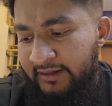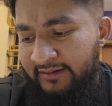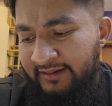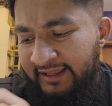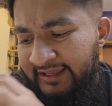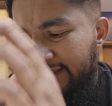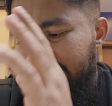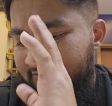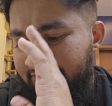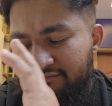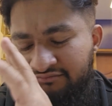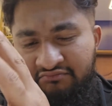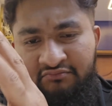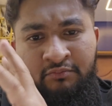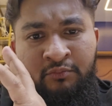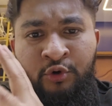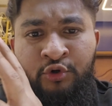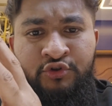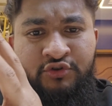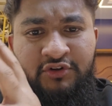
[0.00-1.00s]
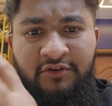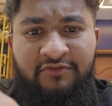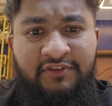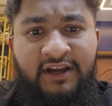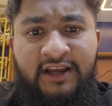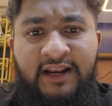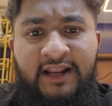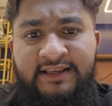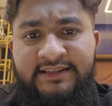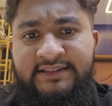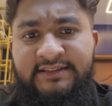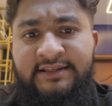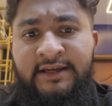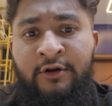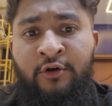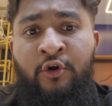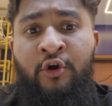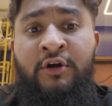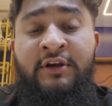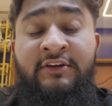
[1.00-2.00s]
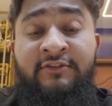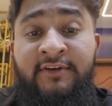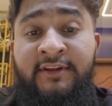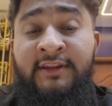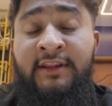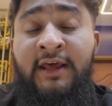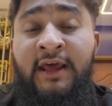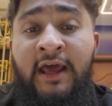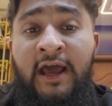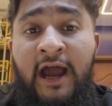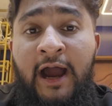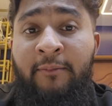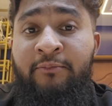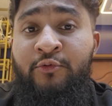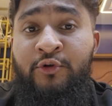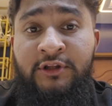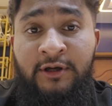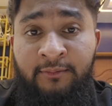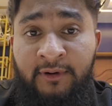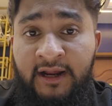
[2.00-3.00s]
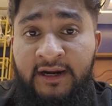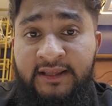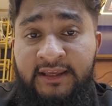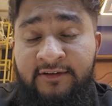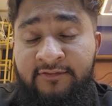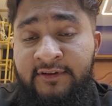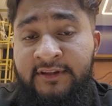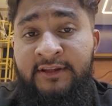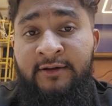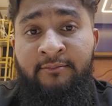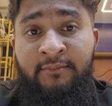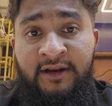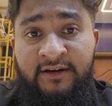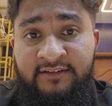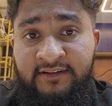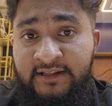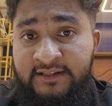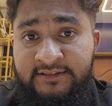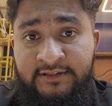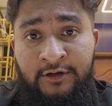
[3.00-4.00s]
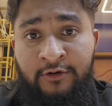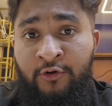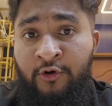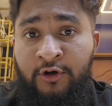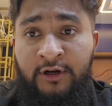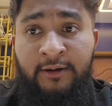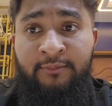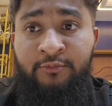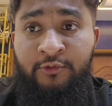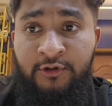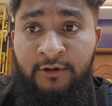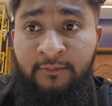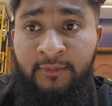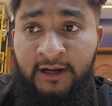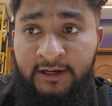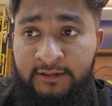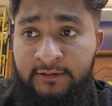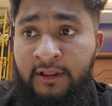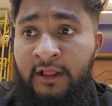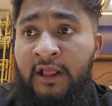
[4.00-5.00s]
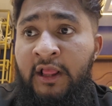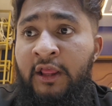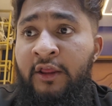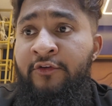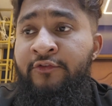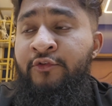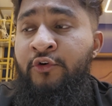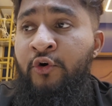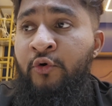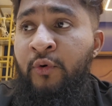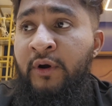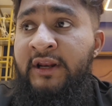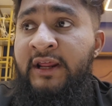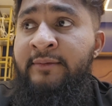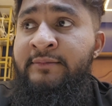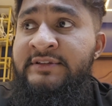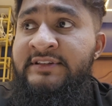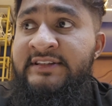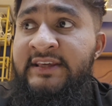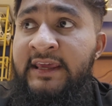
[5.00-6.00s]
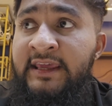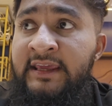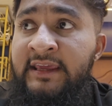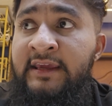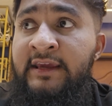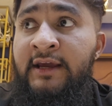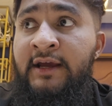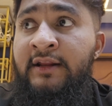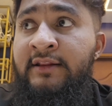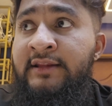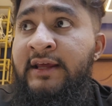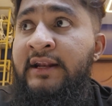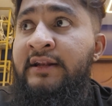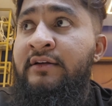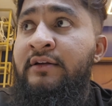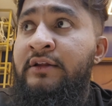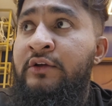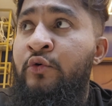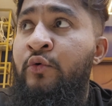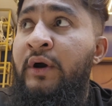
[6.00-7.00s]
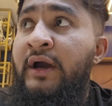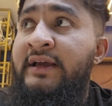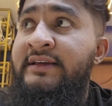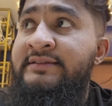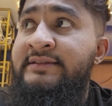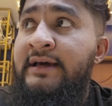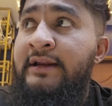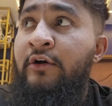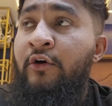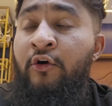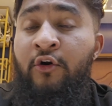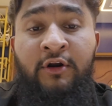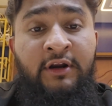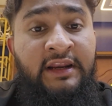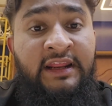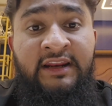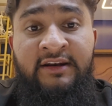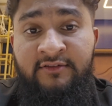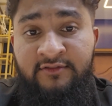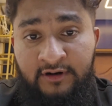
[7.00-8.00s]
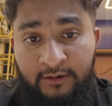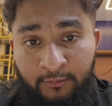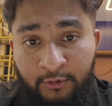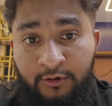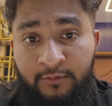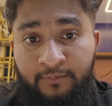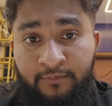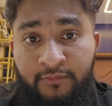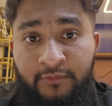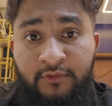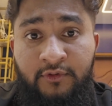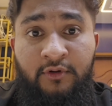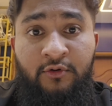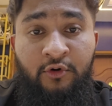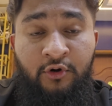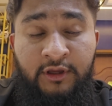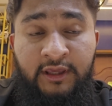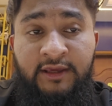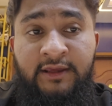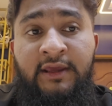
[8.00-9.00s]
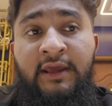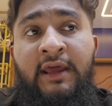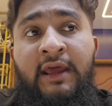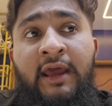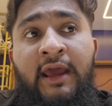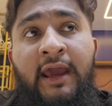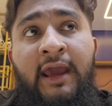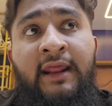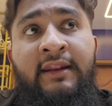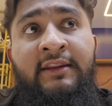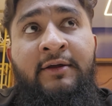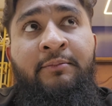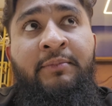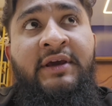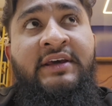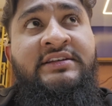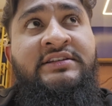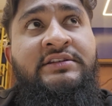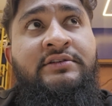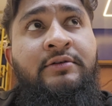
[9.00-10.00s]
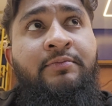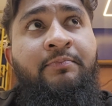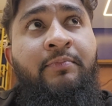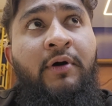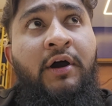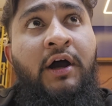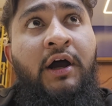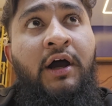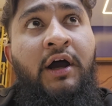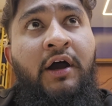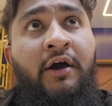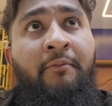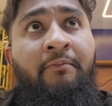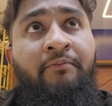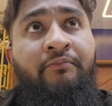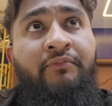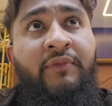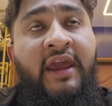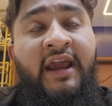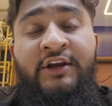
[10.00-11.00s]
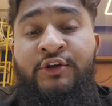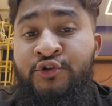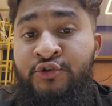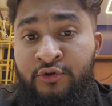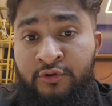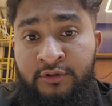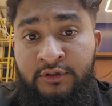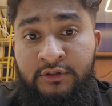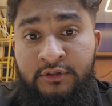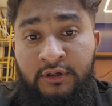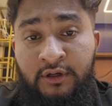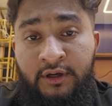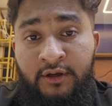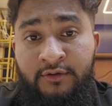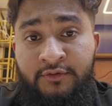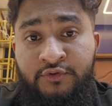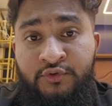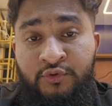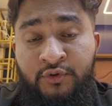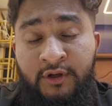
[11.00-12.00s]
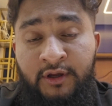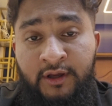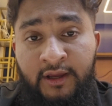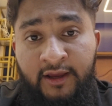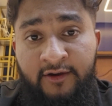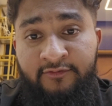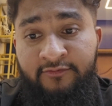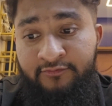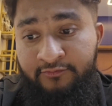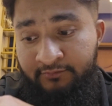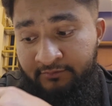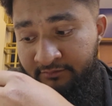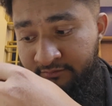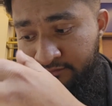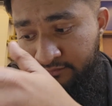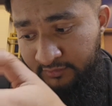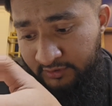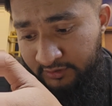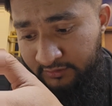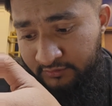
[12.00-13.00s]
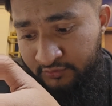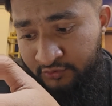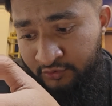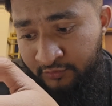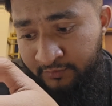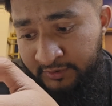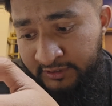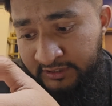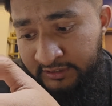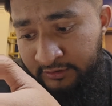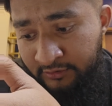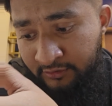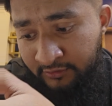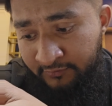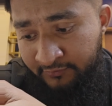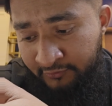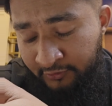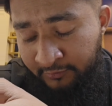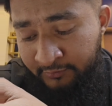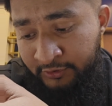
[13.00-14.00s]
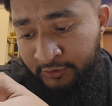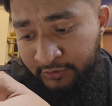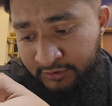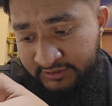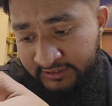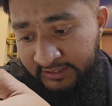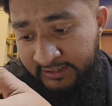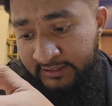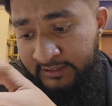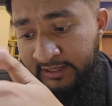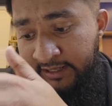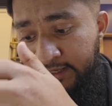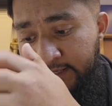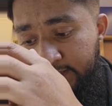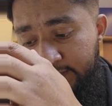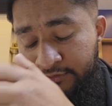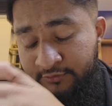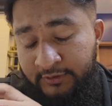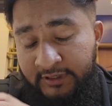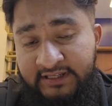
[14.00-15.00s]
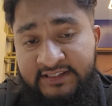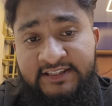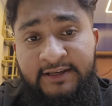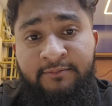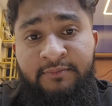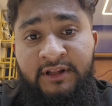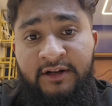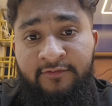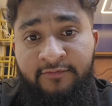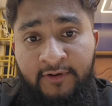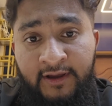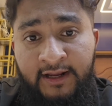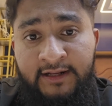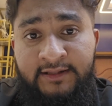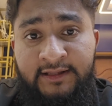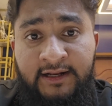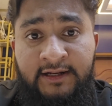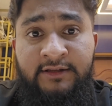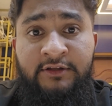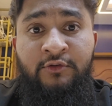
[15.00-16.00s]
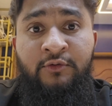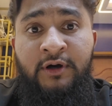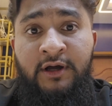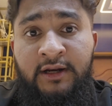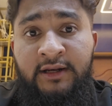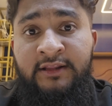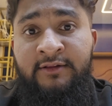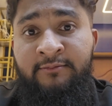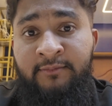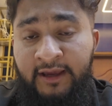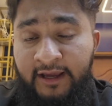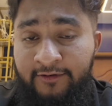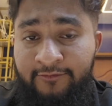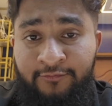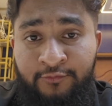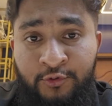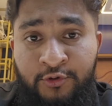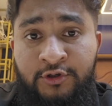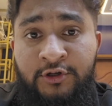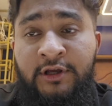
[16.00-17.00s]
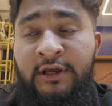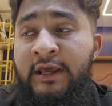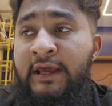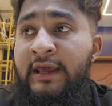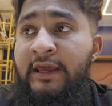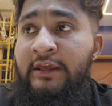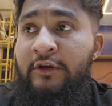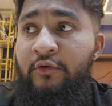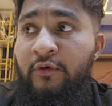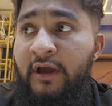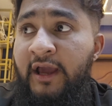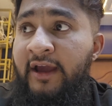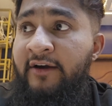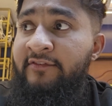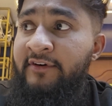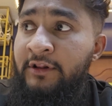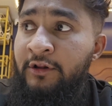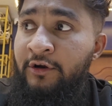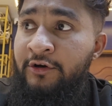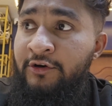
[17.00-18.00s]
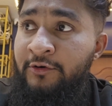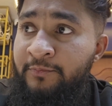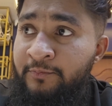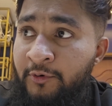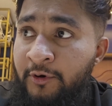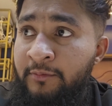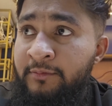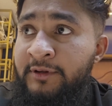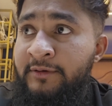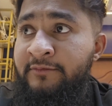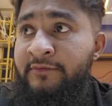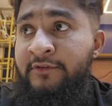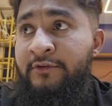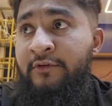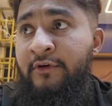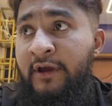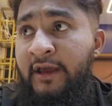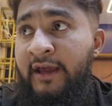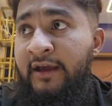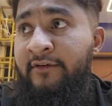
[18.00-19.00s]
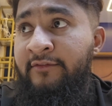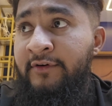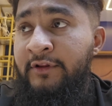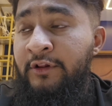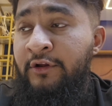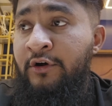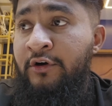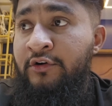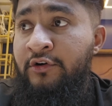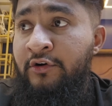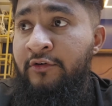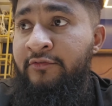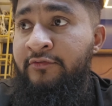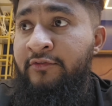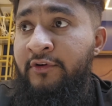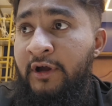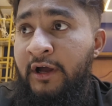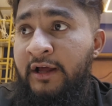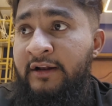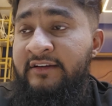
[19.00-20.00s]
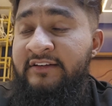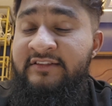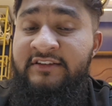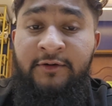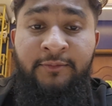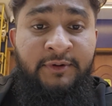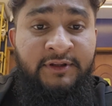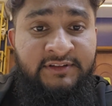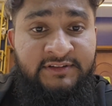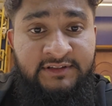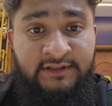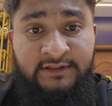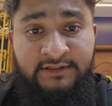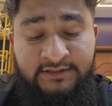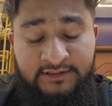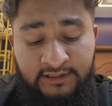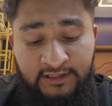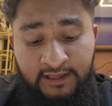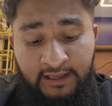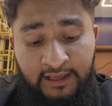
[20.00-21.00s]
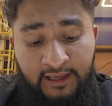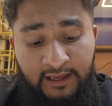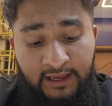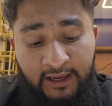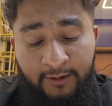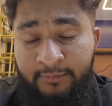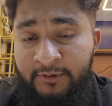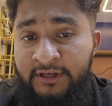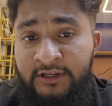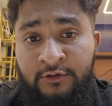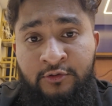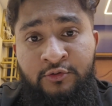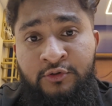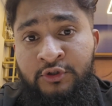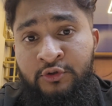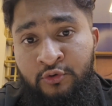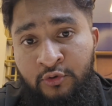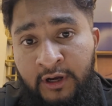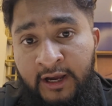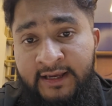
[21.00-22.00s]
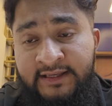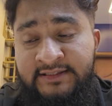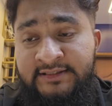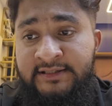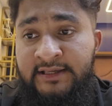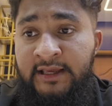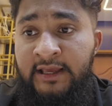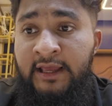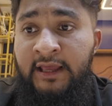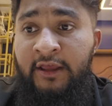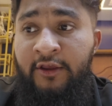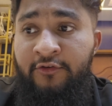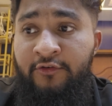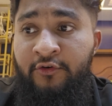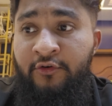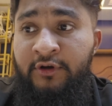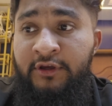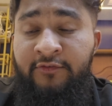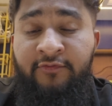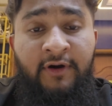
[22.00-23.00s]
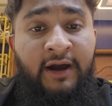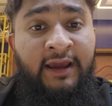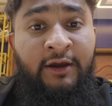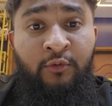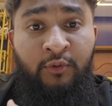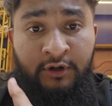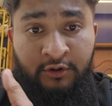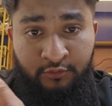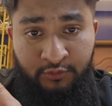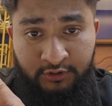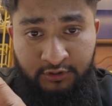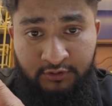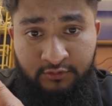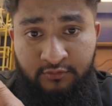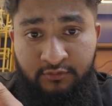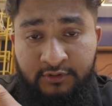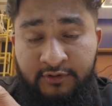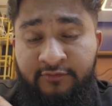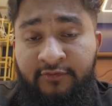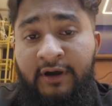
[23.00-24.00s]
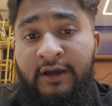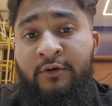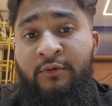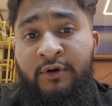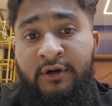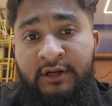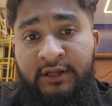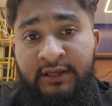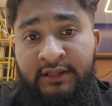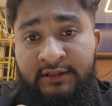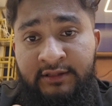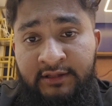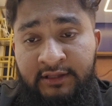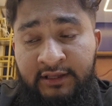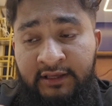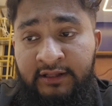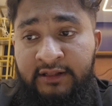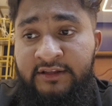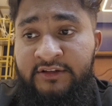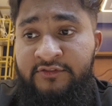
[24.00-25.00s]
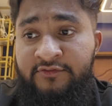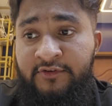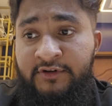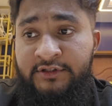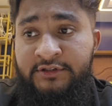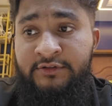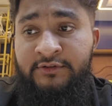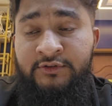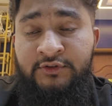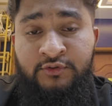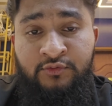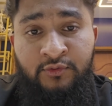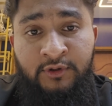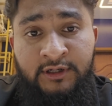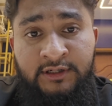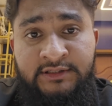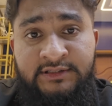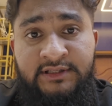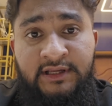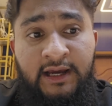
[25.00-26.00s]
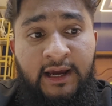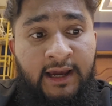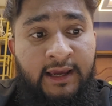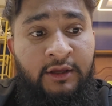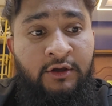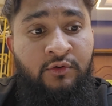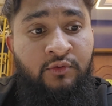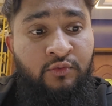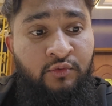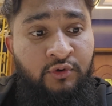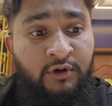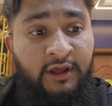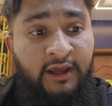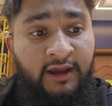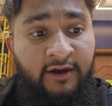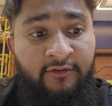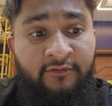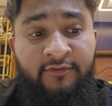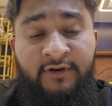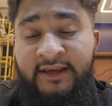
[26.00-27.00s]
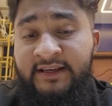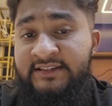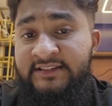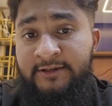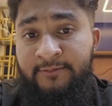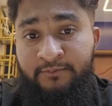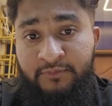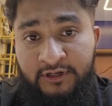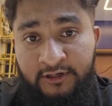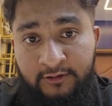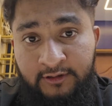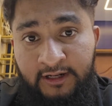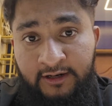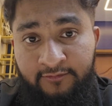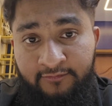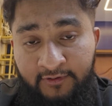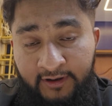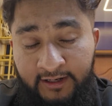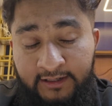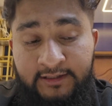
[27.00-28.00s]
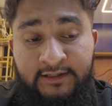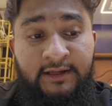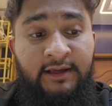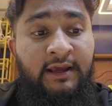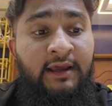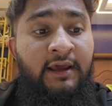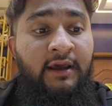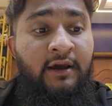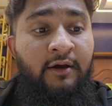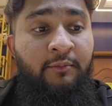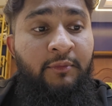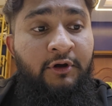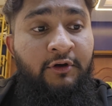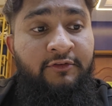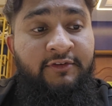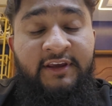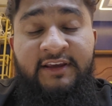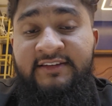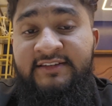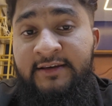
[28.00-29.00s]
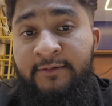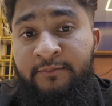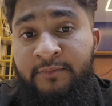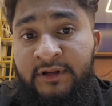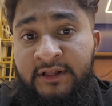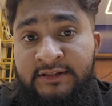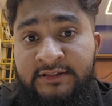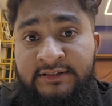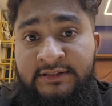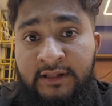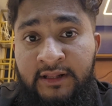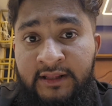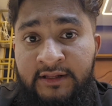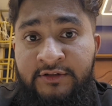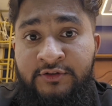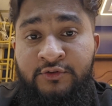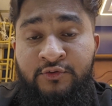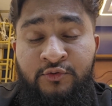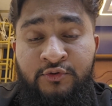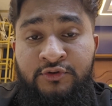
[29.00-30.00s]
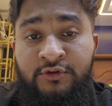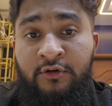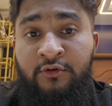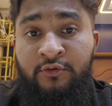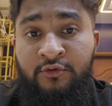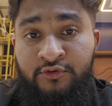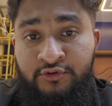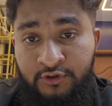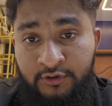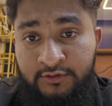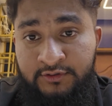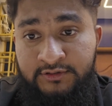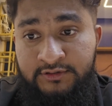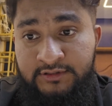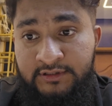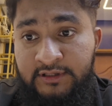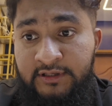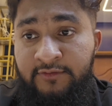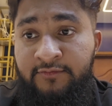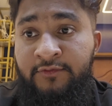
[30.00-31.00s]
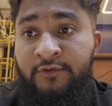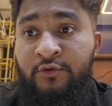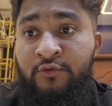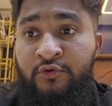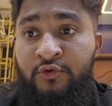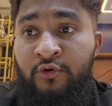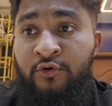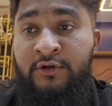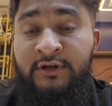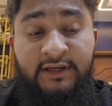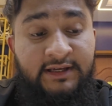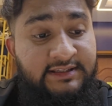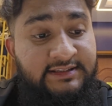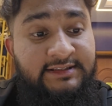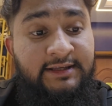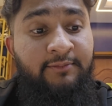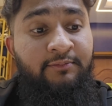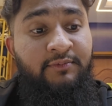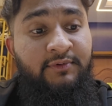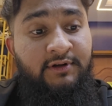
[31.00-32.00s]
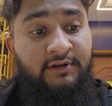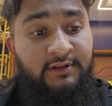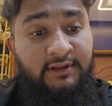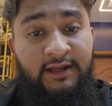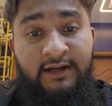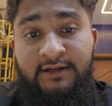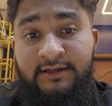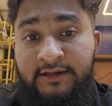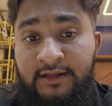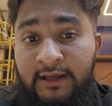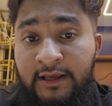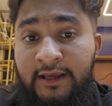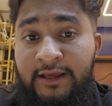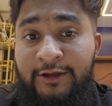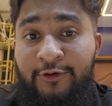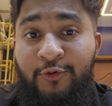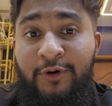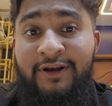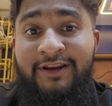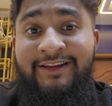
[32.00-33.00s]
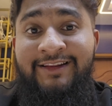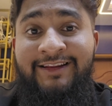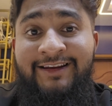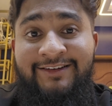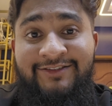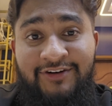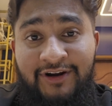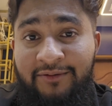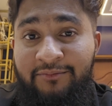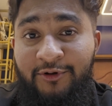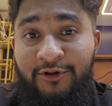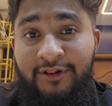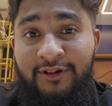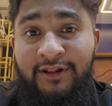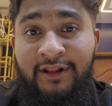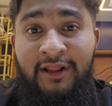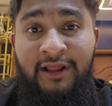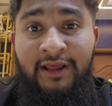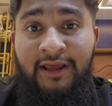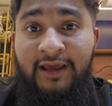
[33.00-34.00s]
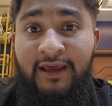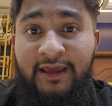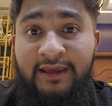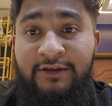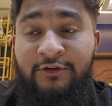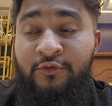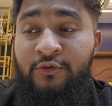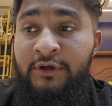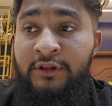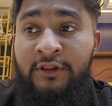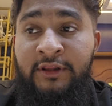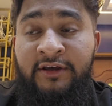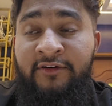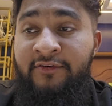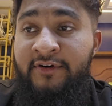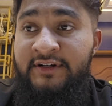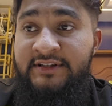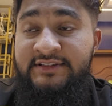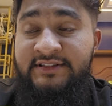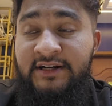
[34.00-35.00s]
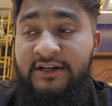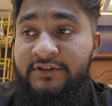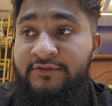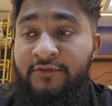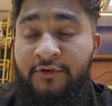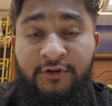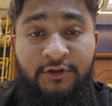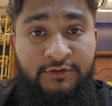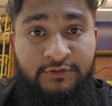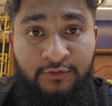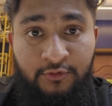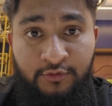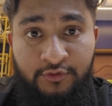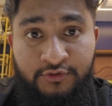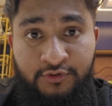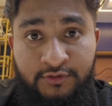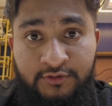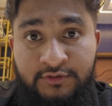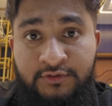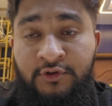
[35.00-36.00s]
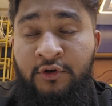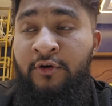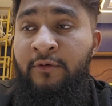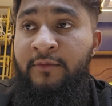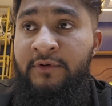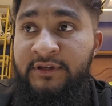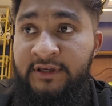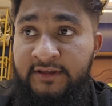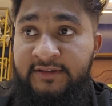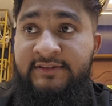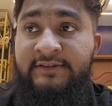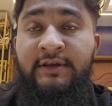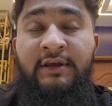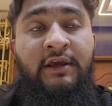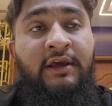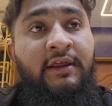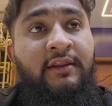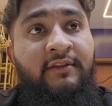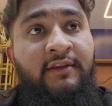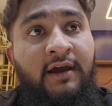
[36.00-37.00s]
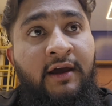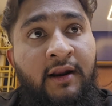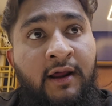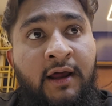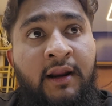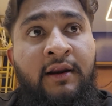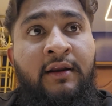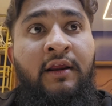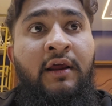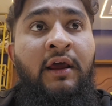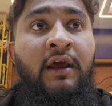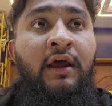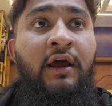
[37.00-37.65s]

Like, most of the classes are not even up to the mark, even the materials are not up to the mark. So what I'm saying here, that you guys are already in trouble, okay? And the best action should be from your side is to accept the fact that you are in back foot, you have a lot of problems, you have a lot of discrepancies happening to you guys. So if I were you, if I were an English version students, I would have accepted that fact, because acceptance leads to solutions. If you don't accept that you are in a trouble, you will never search for the solution. So yes, there